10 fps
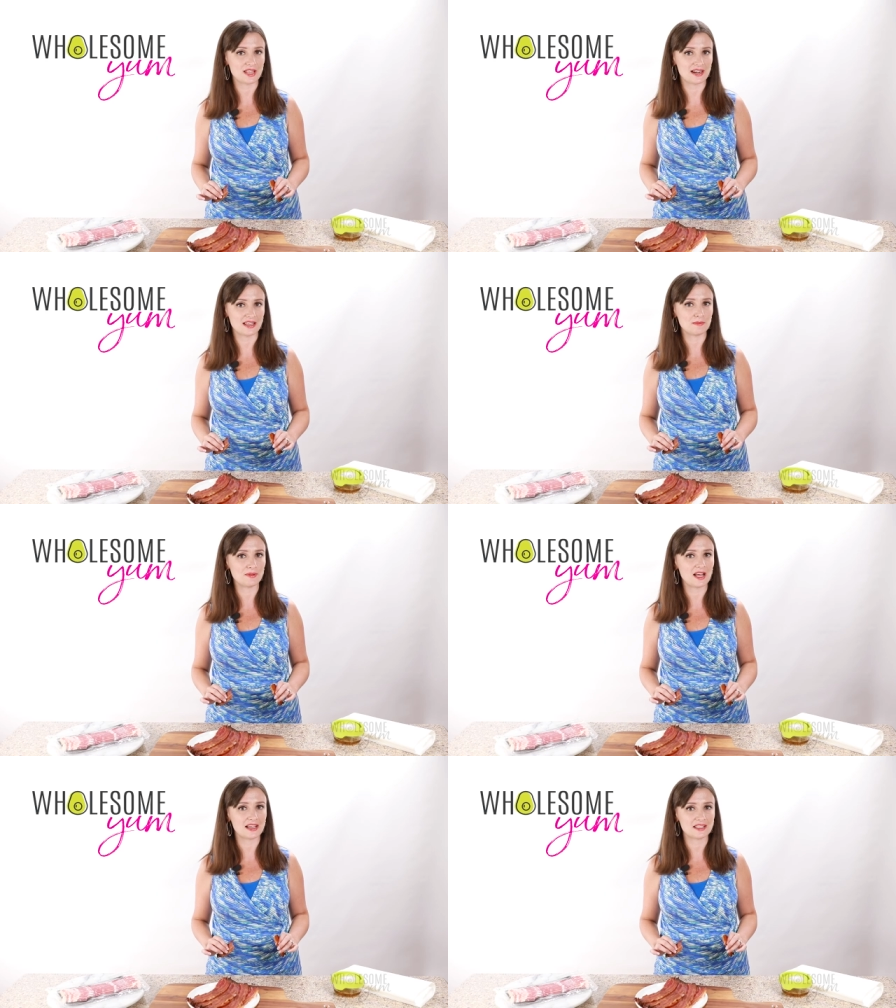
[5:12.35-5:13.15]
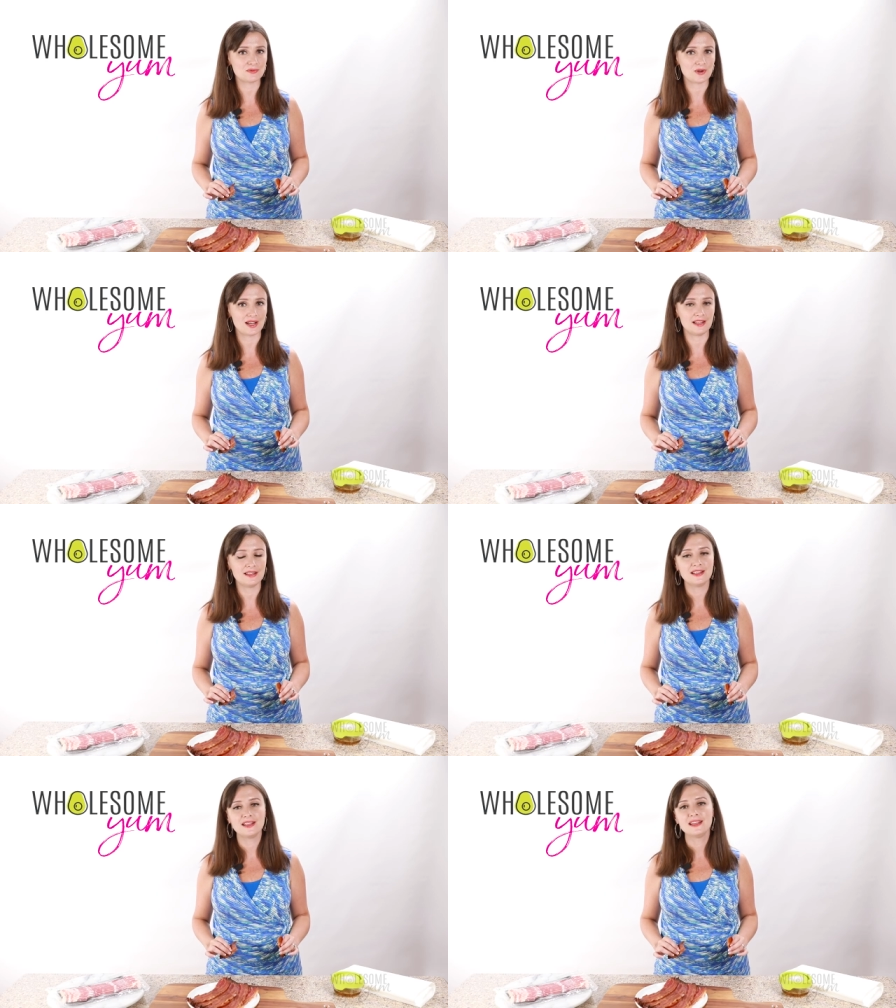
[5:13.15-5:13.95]
that on the blog as
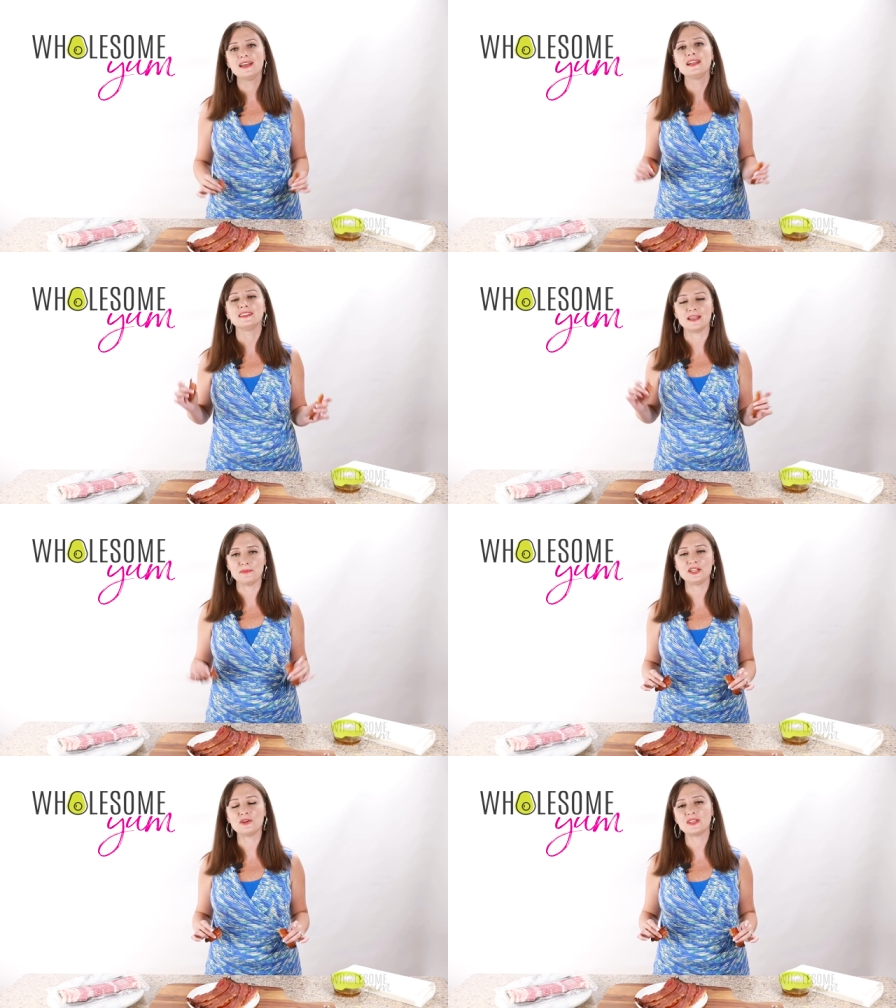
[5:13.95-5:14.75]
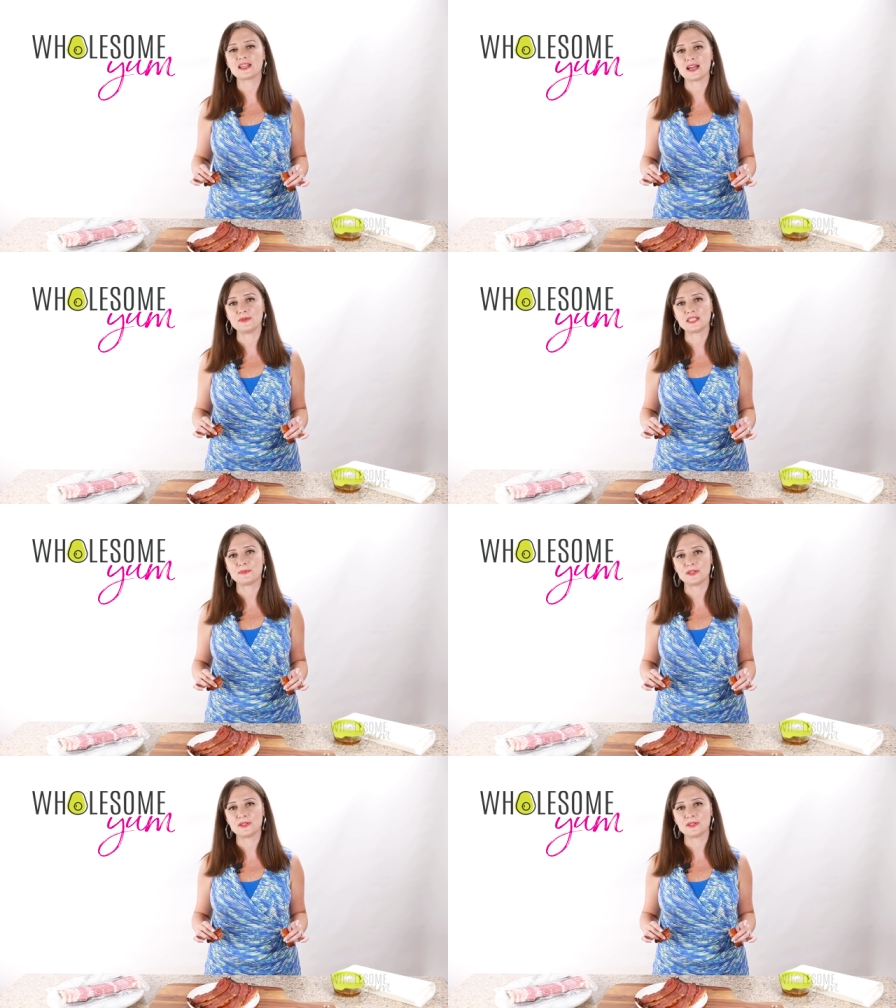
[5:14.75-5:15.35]
well. Let me know in the comments